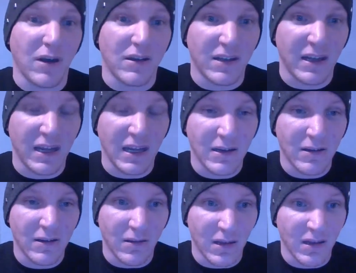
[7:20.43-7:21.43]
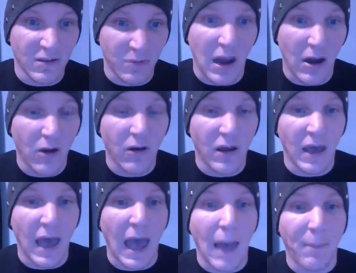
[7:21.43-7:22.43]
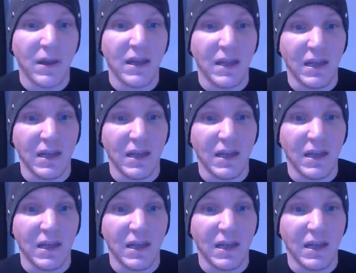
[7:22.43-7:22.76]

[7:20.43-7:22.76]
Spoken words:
Wrestling, this era, happen.